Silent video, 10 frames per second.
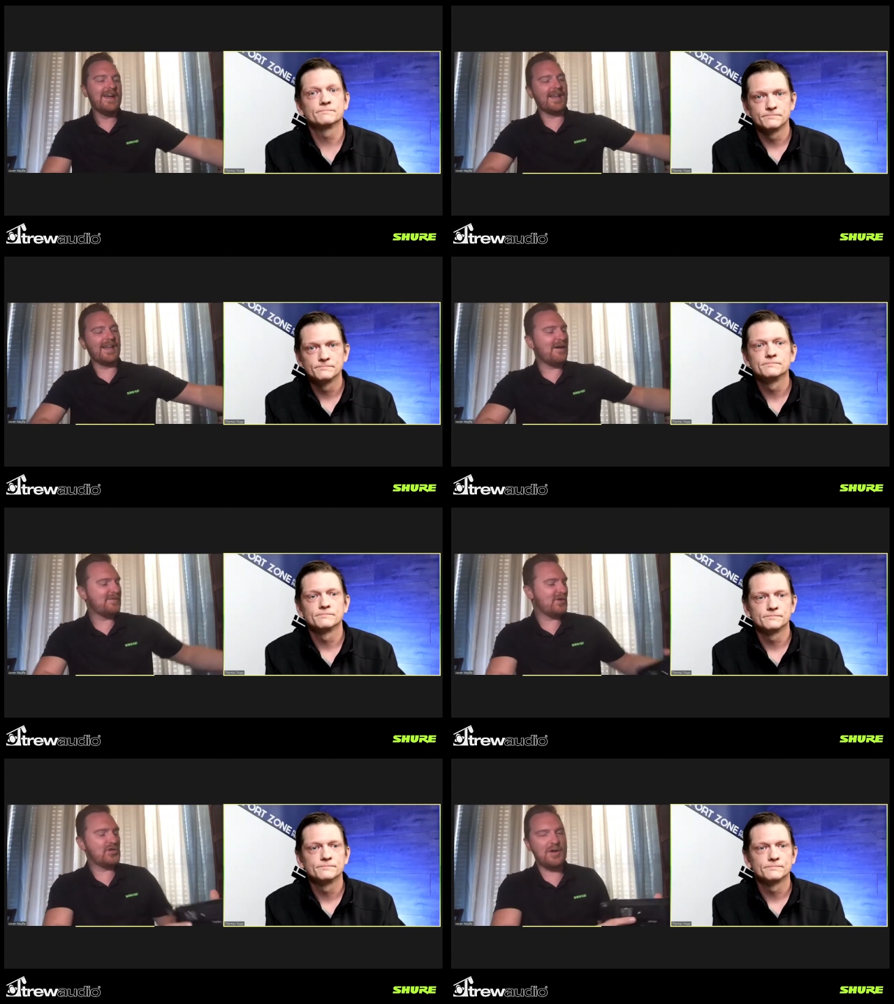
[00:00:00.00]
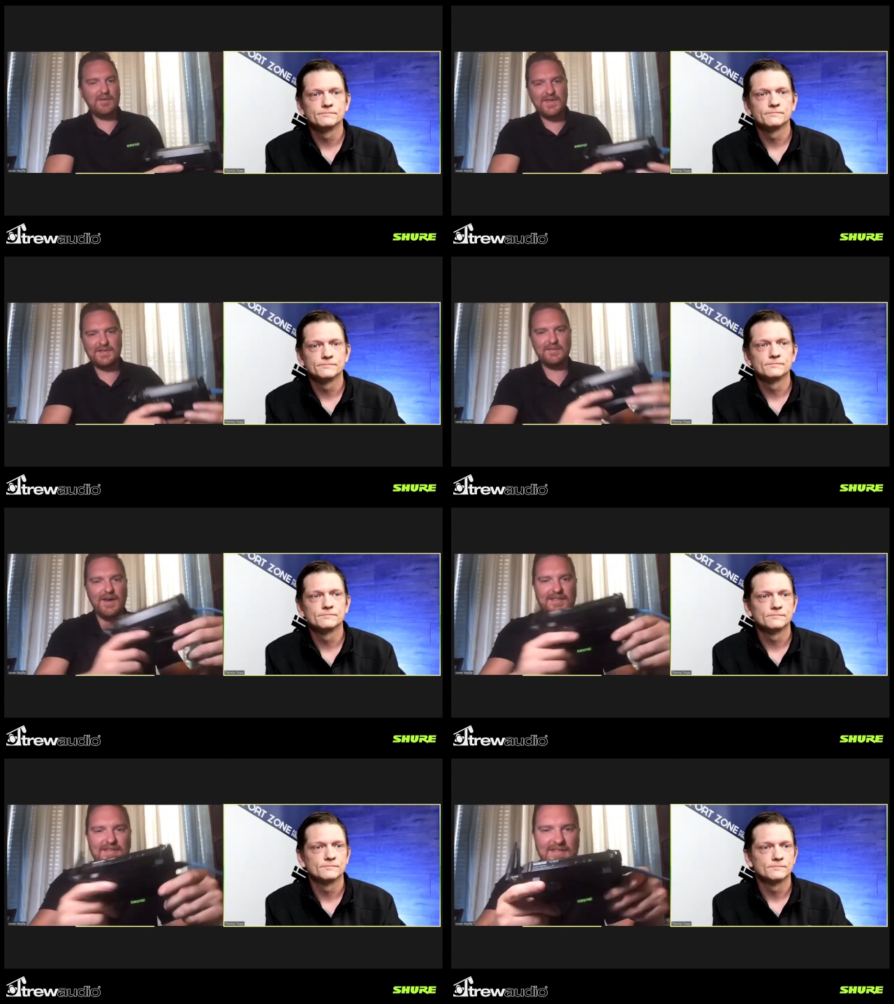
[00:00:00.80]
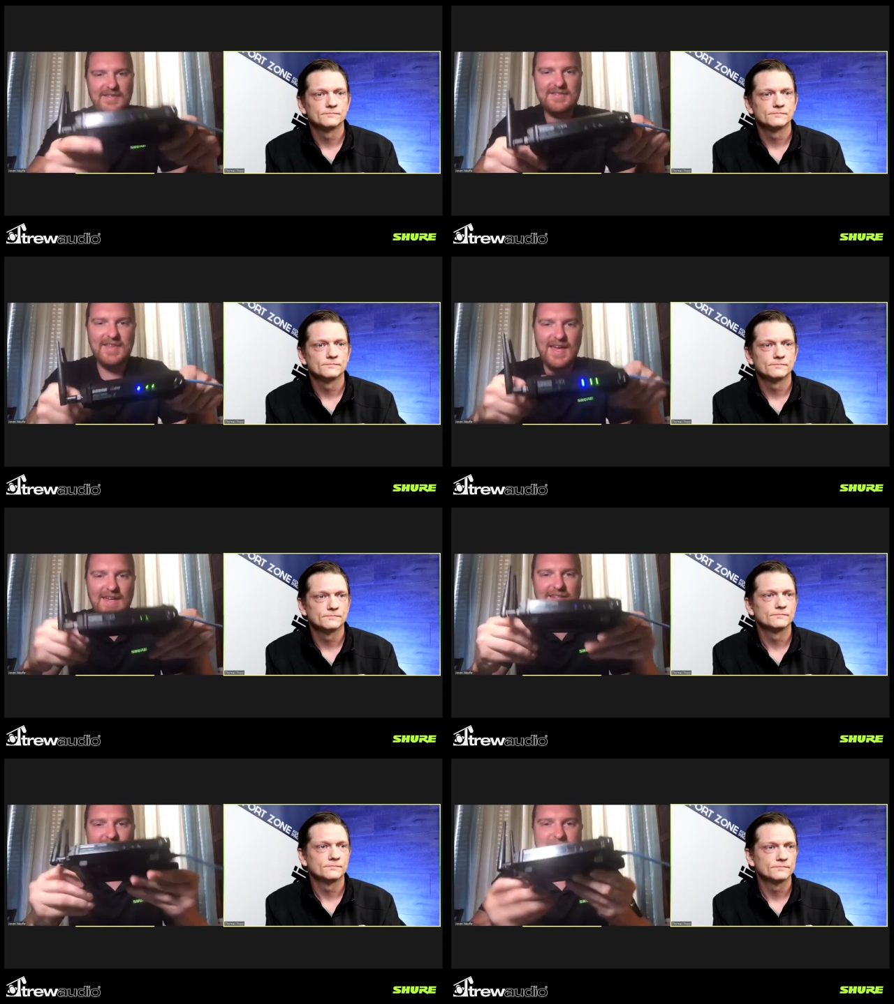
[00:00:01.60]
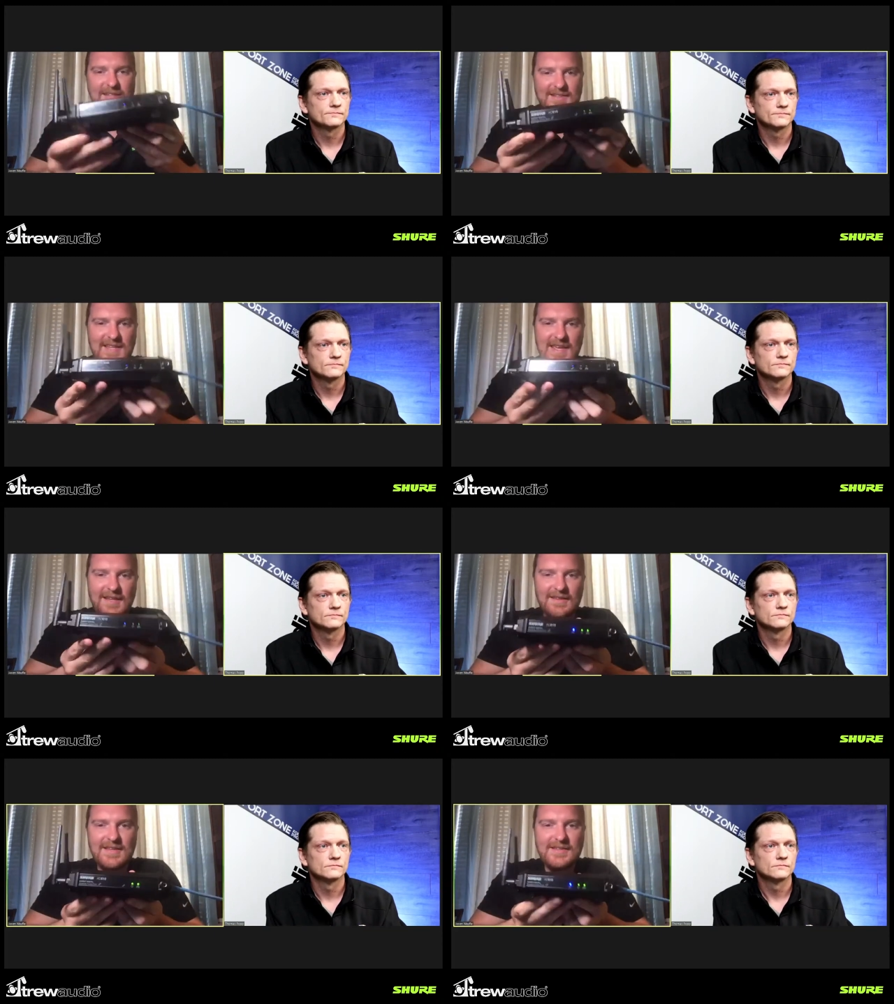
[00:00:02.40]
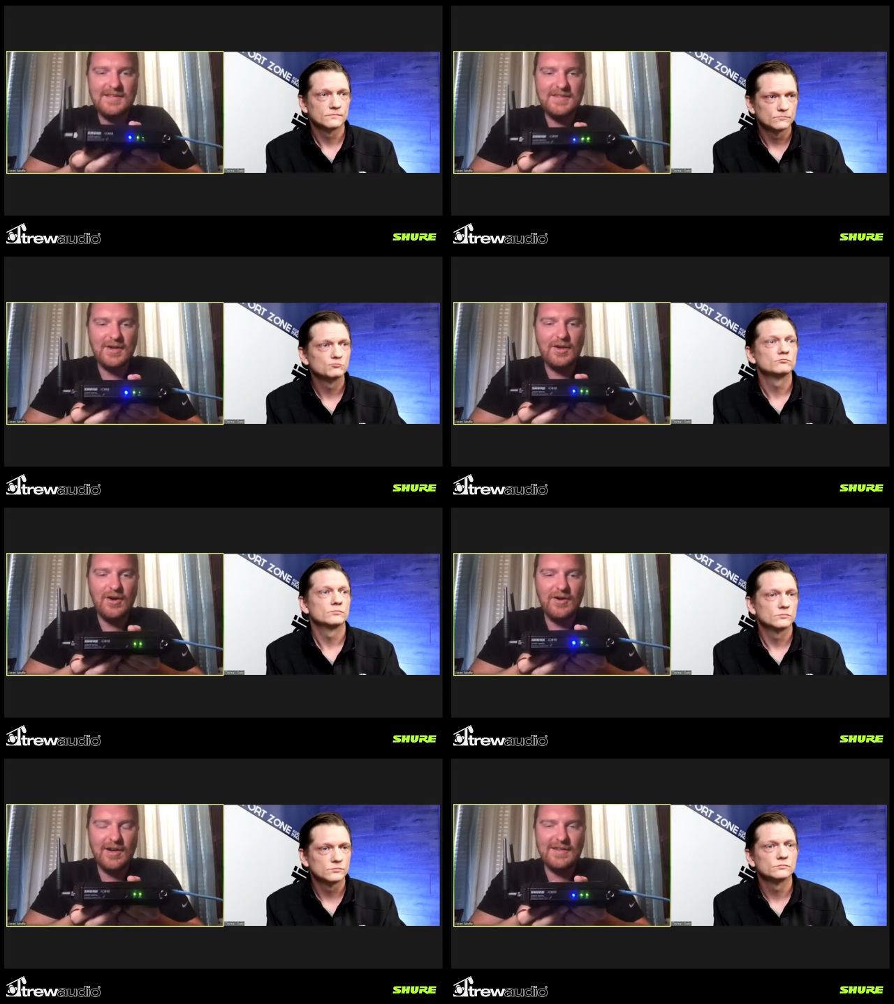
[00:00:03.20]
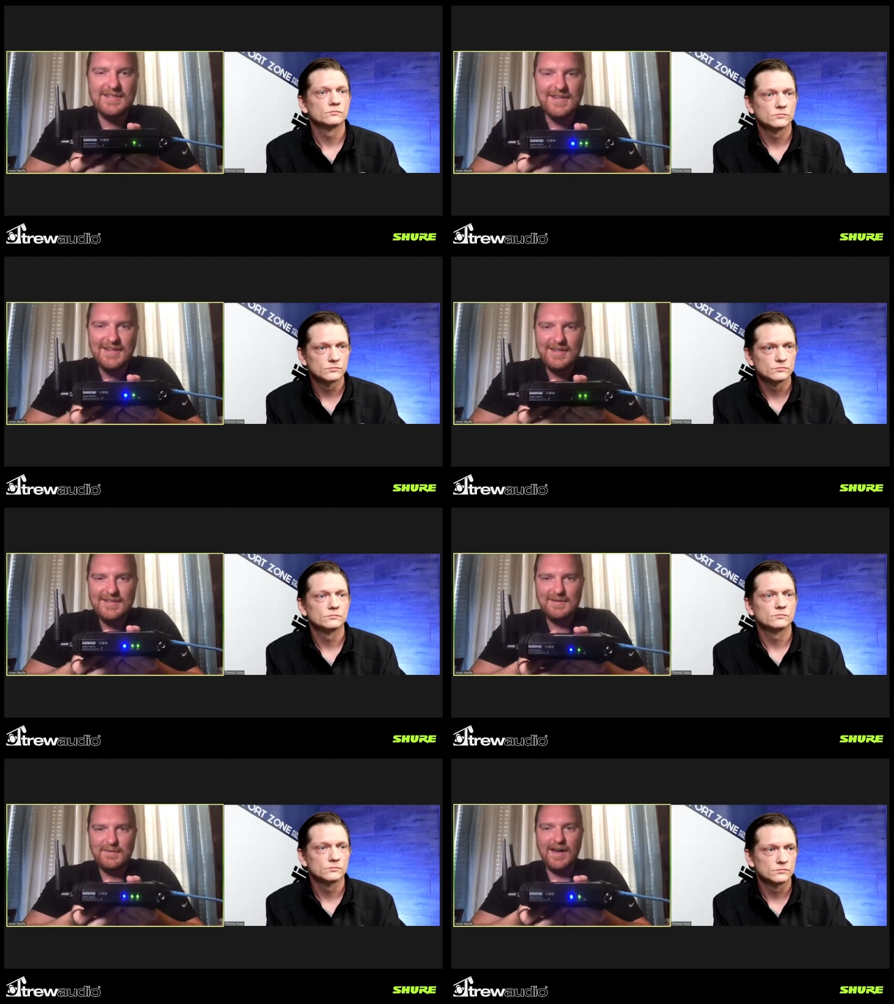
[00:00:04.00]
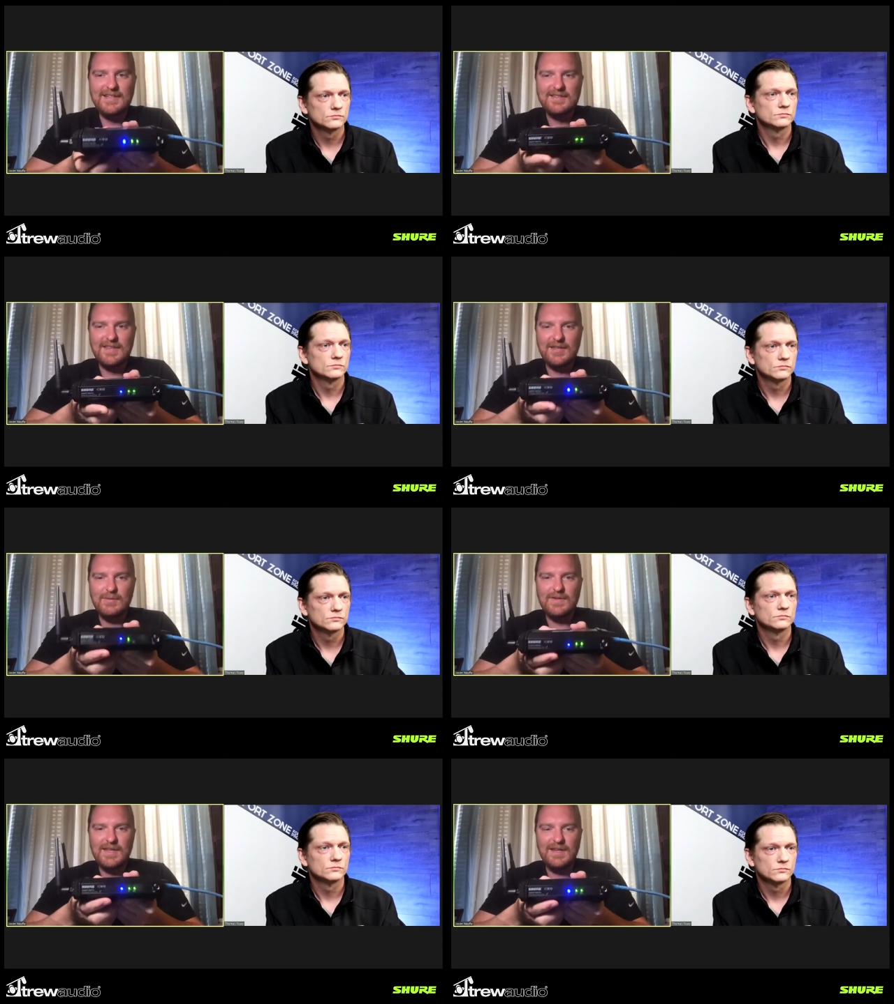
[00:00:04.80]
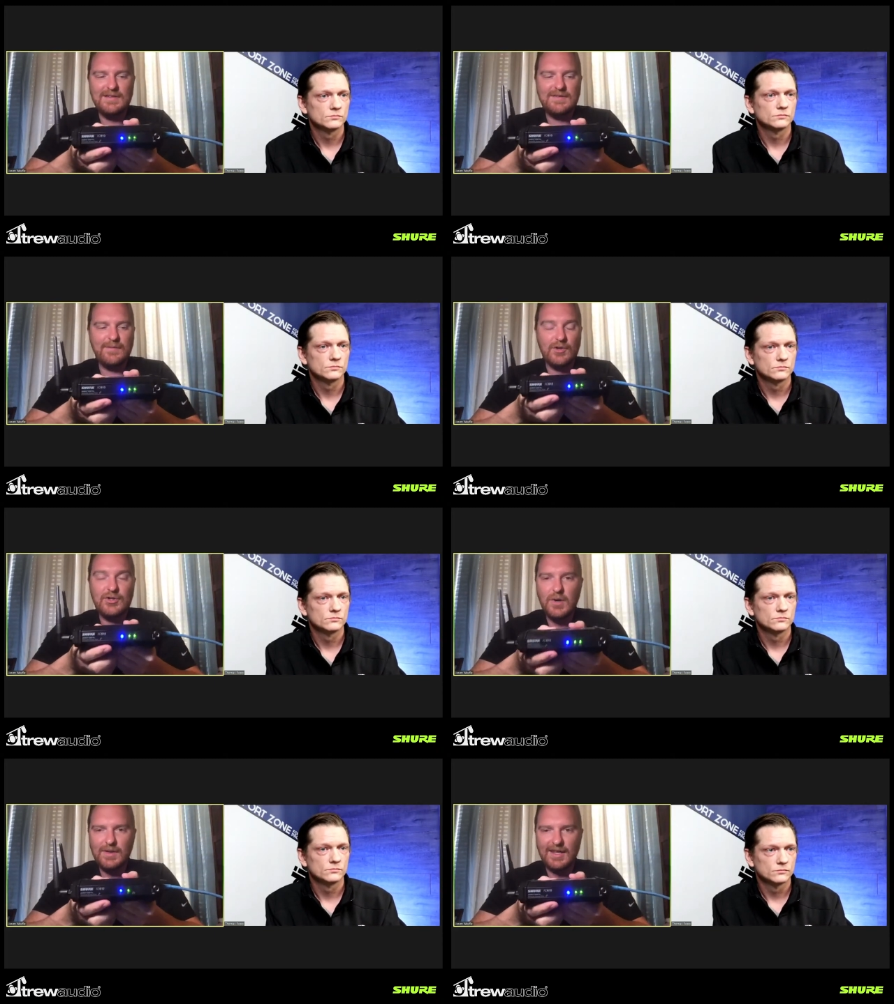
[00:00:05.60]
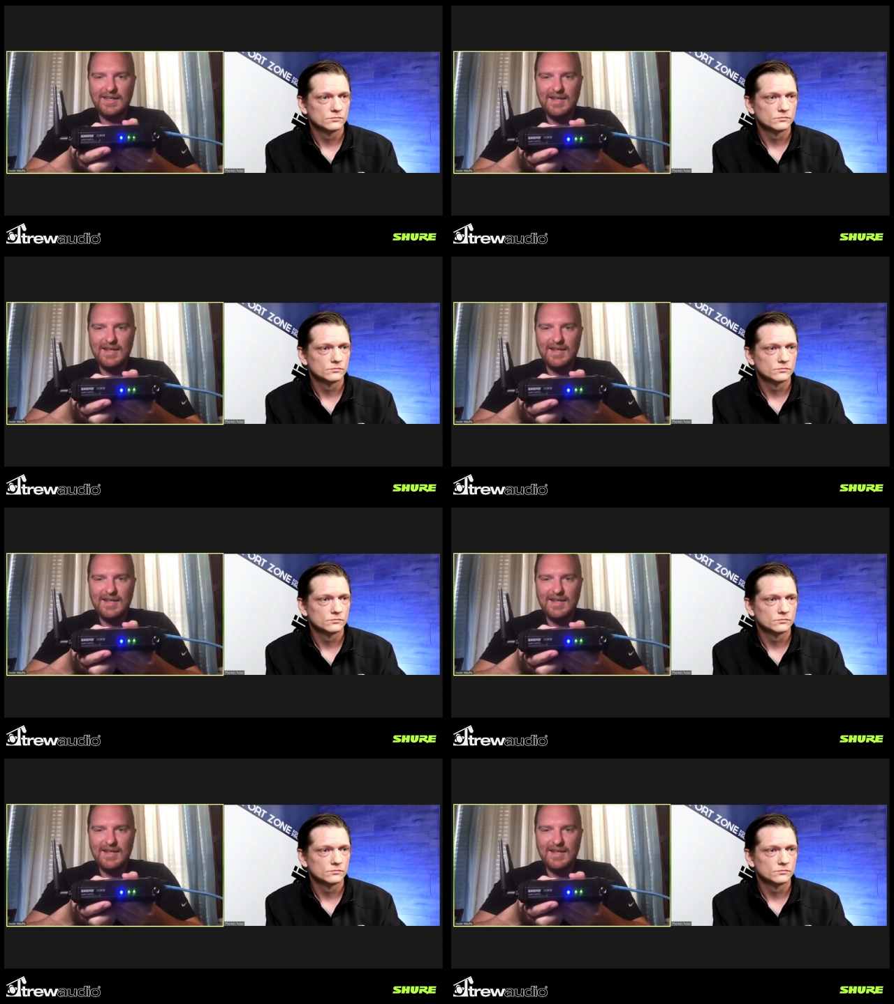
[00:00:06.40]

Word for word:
Speaker 1: I love to show this device. This is the AD610. This is the current device that you need for ShowLink